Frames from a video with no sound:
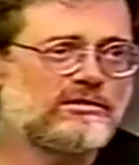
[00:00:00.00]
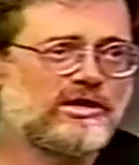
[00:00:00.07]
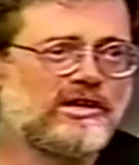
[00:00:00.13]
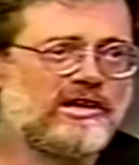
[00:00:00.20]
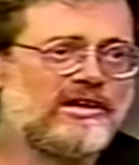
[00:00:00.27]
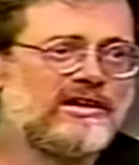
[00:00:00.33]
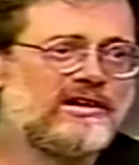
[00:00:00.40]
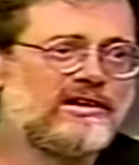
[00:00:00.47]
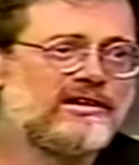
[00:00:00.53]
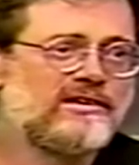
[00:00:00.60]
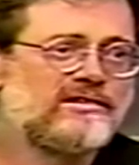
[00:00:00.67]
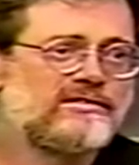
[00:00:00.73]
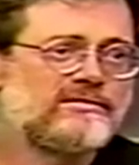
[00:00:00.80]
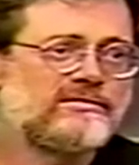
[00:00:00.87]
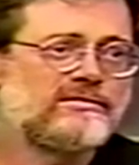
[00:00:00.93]

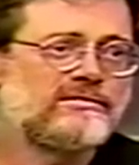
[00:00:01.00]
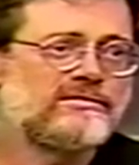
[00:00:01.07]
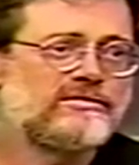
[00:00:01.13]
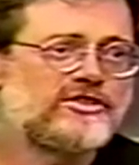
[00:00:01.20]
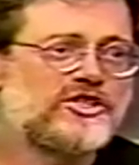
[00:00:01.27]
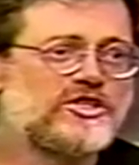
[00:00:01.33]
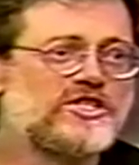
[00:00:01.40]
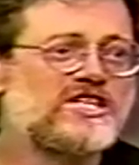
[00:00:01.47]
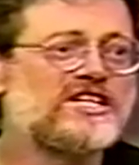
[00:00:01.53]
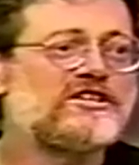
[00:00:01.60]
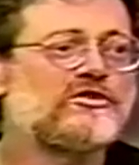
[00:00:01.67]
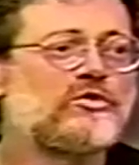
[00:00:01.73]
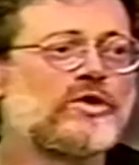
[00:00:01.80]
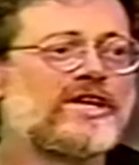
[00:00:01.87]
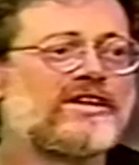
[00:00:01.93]
to
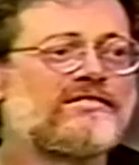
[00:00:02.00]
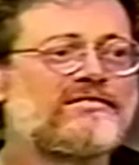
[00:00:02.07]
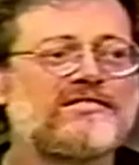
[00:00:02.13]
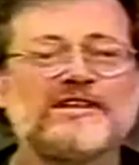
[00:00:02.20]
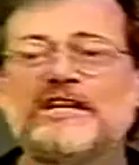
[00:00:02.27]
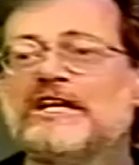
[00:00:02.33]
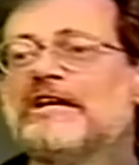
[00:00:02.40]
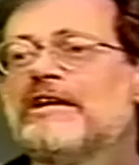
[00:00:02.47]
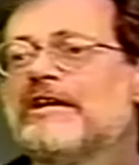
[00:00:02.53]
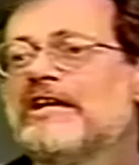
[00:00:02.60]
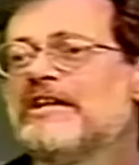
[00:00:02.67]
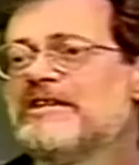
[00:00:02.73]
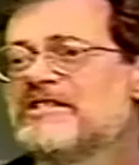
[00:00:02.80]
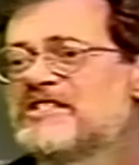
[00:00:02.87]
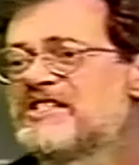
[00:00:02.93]
deal with
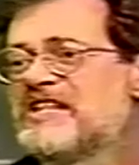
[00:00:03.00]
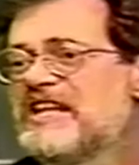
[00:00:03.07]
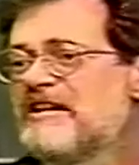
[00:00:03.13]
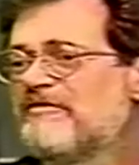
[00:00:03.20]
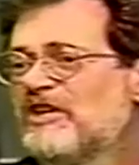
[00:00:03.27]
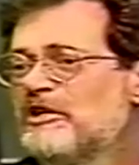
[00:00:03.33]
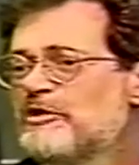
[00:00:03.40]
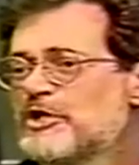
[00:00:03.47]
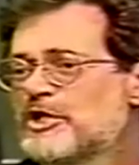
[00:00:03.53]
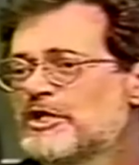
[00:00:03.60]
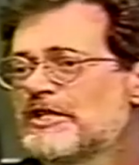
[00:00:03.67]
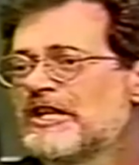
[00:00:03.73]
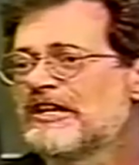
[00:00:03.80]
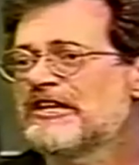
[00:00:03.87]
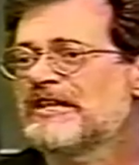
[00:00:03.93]
is the
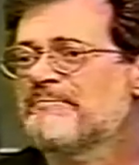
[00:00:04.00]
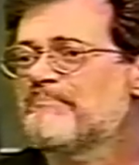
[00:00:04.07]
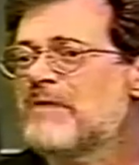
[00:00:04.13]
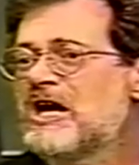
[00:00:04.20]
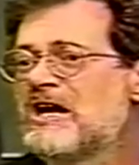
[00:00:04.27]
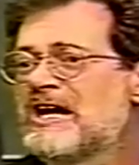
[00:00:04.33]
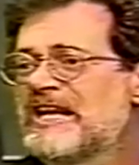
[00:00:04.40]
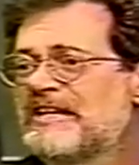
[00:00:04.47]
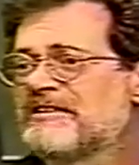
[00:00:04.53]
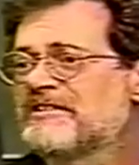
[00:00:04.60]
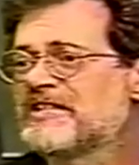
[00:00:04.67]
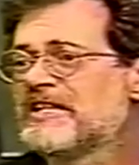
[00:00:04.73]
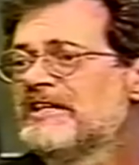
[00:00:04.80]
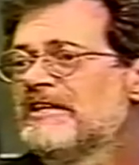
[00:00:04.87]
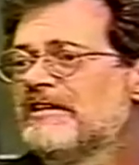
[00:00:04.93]
evolutionary
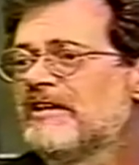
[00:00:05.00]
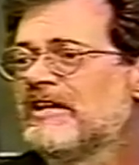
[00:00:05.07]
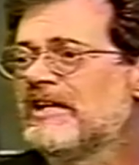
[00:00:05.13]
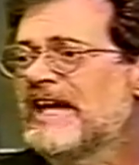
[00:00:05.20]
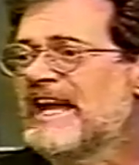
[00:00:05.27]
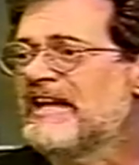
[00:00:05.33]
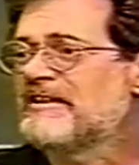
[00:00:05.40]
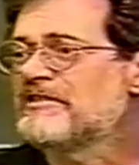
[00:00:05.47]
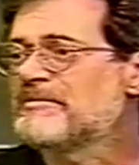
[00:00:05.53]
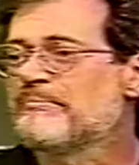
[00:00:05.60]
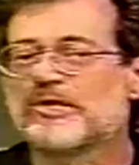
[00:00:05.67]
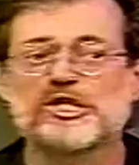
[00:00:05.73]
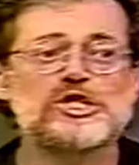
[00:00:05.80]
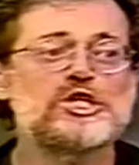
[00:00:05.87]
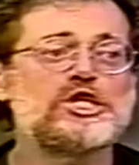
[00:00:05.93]
mind and
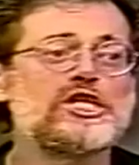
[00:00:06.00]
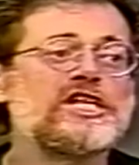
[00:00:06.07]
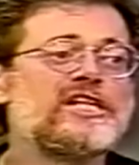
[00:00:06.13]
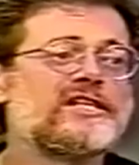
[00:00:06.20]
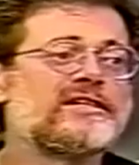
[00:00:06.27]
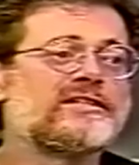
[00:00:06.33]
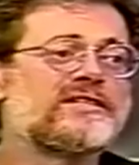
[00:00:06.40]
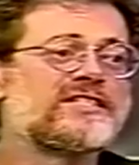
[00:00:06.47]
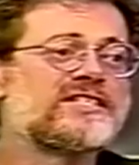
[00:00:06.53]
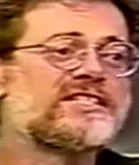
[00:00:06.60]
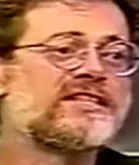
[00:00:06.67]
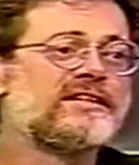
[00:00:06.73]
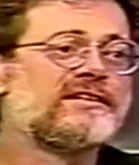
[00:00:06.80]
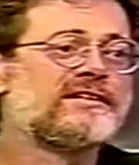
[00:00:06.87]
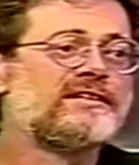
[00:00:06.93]

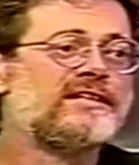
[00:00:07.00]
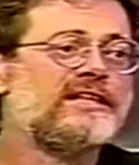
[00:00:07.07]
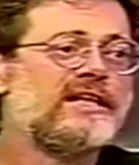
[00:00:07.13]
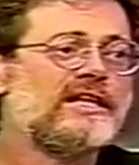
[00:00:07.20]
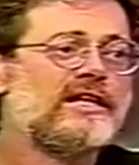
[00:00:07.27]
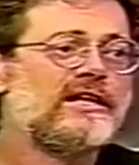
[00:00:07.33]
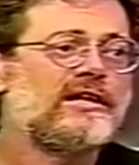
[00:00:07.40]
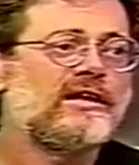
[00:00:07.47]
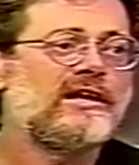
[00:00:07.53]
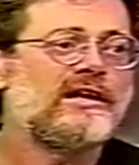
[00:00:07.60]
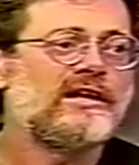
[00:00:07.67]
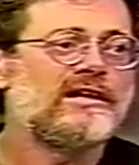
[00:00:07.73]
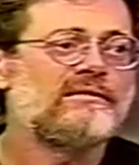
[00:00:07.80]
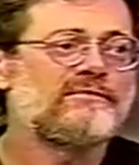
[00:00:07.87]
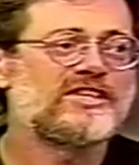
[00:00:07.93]
machines.
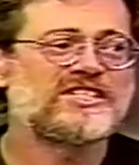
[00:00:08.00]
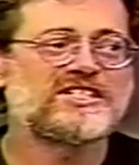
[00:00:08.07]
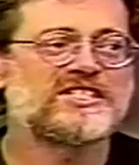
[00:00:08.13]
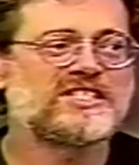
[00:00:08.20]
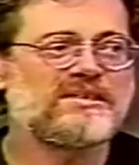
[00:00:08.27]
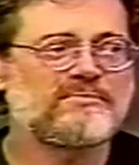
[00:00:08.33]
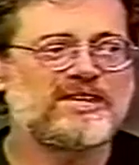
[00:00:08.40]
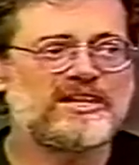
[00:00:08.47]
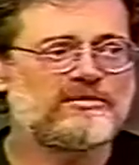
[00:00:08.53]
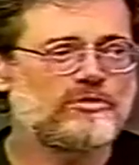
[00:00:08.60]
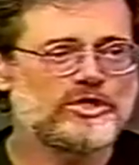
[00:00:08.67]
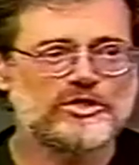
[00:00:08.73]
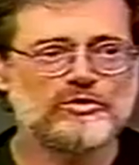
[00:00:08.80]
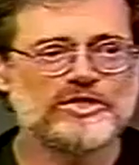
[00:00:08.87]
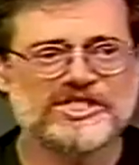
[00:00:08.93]
This is something
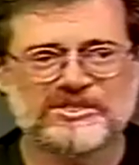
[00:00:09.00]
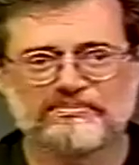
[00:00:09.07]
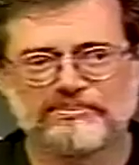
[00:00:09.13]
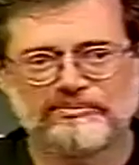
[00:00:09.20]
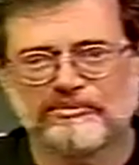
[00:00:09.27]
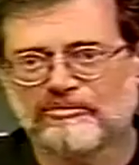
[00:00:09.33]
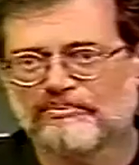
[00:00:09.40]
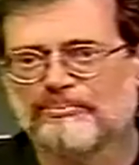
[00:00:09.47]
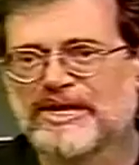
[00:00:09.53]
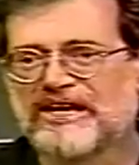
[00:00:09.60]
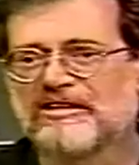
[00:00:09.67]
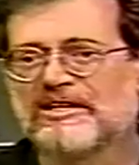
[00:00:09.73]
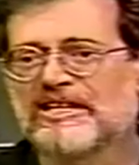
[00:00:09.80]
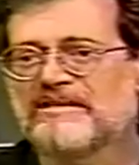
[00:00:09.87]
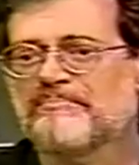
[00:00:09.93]
which was
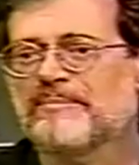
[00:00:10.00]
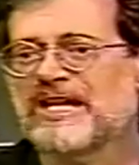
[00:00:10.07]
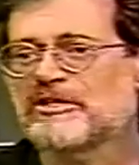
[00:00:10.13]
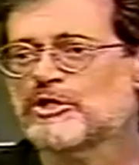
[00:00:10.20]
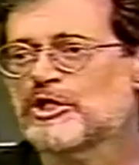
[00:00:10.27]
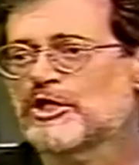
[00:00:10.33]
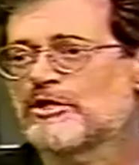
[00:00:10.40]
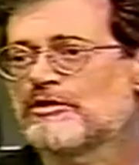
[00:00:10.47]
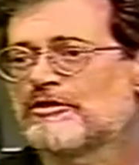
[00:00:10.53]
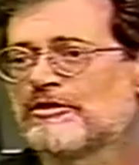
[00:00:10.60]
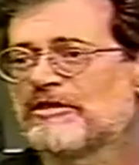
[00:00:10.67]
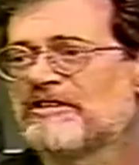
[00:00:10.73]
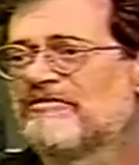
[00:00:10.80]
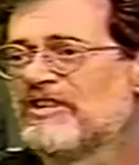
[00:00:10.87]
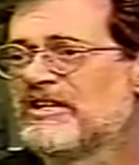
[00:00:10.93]
barely mentioned
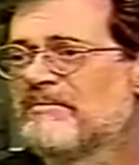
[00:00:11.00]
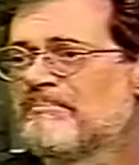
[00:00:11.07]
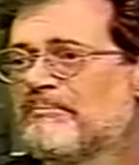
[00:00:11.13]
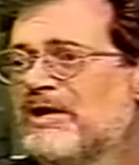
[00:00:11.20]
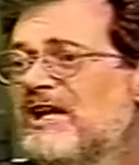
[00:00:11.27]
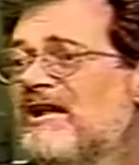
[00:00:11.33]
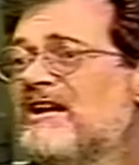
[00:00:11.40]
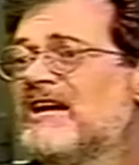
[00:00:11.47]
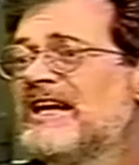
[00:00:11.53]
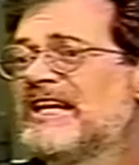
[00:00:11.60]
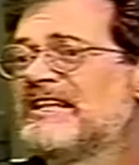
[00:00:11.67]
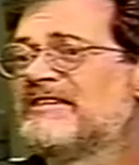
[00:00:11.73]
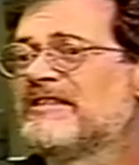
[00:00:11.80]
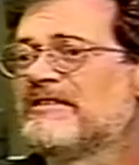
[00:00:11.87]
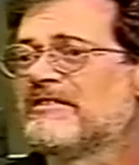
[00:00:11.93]
or even
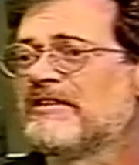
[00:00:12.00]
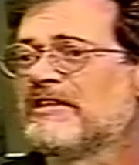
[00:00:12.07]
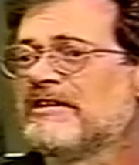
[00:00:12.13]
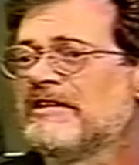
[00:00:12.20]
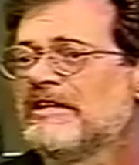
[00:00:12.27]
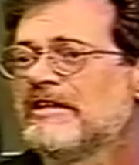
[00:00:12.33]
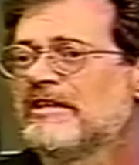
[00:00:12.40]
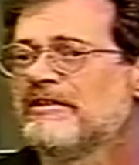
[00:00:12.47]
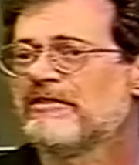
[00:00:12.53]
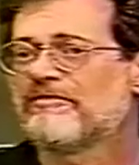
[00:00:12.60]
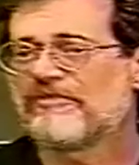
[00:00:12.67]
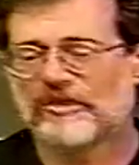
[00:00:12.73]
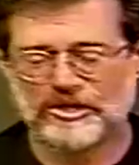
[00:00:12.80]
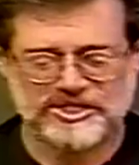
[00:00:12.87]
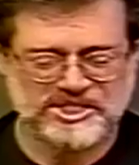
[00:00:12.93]
implied in the
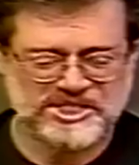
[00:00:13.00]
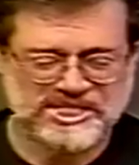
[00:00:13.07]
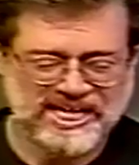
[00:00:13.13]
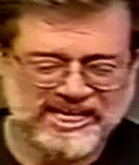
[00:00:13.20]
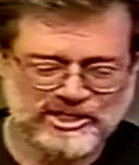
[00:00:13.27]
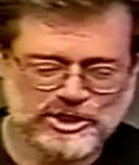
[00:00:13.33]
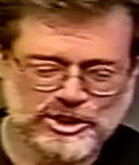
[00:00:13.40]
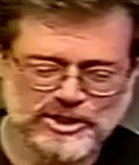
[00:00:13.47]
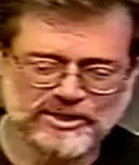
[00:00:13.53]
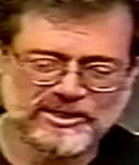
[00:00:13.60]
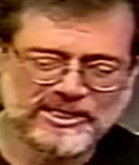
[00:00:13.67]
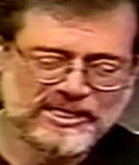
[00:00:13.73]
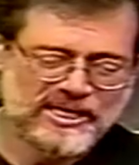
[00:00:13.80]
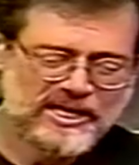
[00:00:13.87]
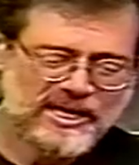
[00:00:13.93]
first section,
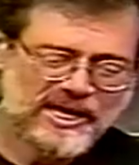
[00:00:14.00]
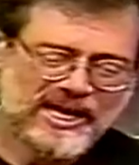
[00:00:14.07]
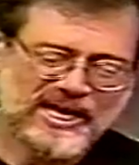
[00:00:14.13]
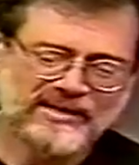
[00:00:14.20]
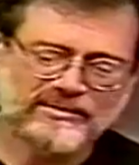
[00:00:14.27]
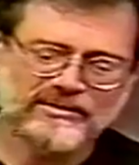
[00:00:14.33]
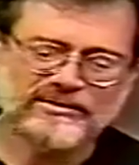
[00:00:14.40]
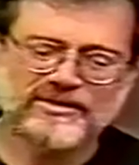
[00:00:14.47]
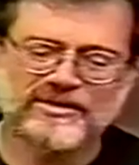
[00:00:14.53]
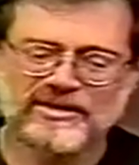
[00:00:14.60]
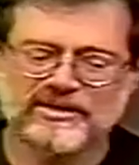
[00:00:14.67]
and